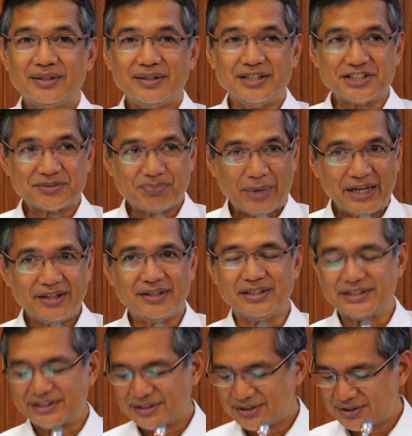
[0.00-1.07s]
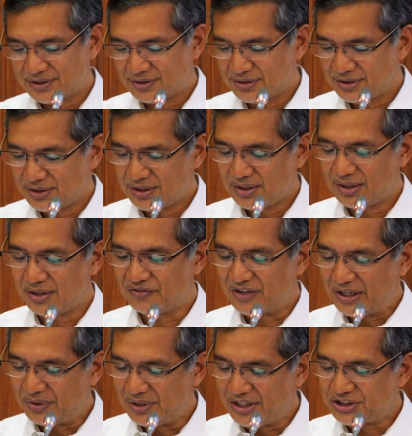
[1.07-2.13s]
Despite this, the
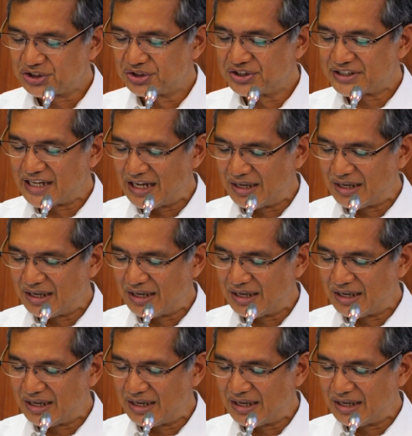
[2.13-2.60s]
violations